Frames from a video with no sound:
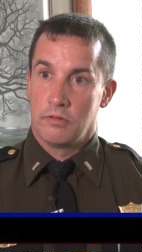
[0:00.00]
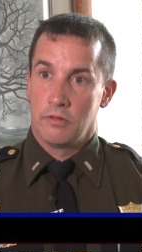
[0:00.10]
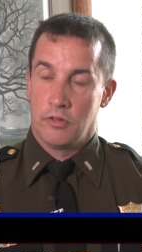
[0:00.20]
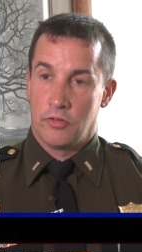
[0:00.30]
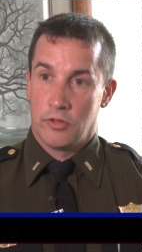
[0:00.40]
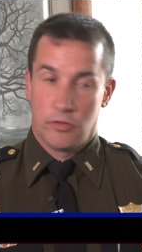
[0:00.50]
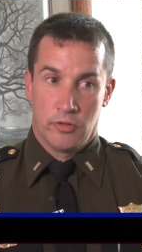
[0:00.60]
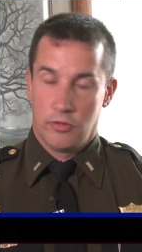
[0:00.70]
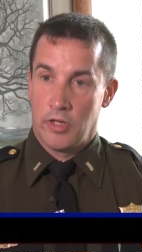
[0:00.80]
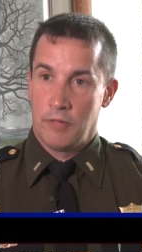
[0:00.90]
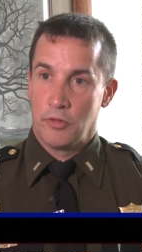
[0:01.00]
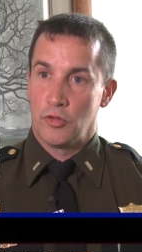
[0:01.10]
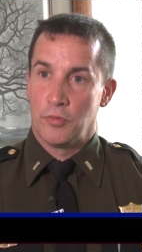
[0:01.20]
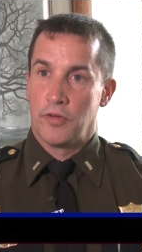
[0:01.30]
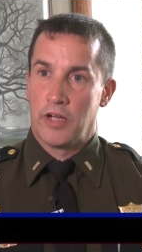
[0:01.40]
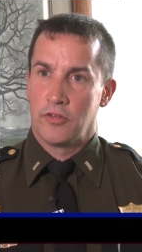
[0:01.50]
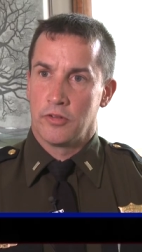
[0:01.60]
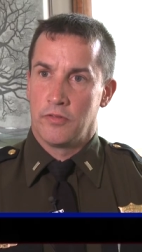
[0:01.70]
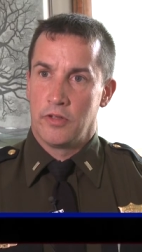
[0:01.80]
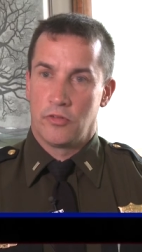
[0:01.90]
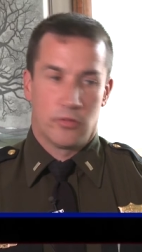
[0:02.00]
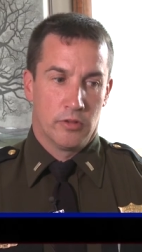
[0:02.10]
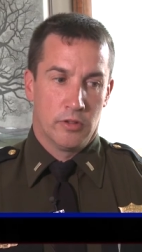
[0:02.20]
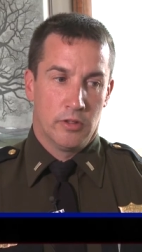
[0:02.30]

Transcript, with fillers: this, this is, I'm the supervisor of this,